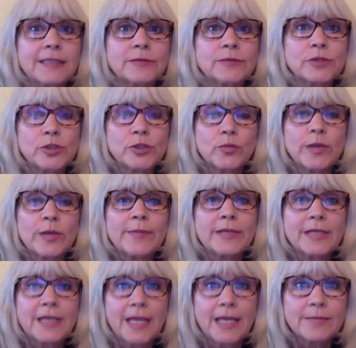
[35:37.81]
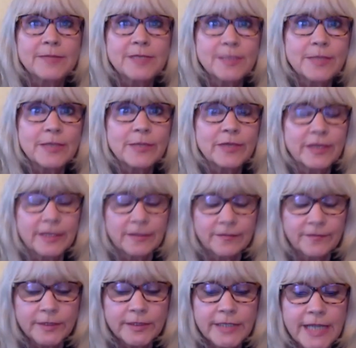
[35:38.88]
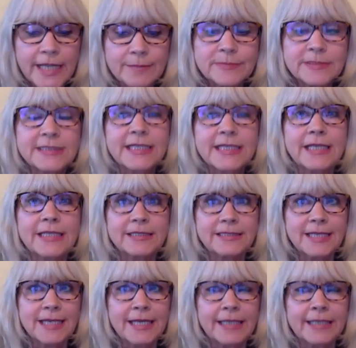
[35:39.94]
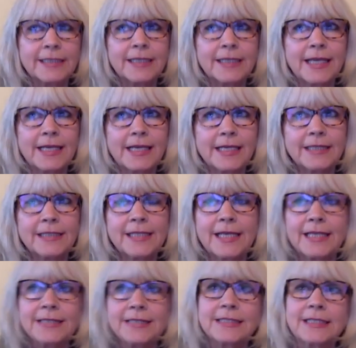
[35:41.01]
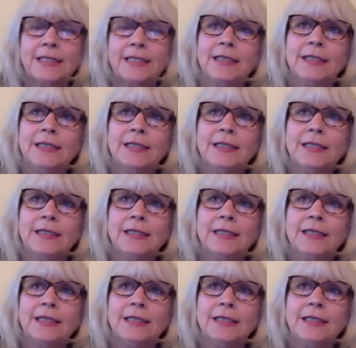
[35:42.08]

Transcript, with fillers: the two women came to me with their full names and a title, and it has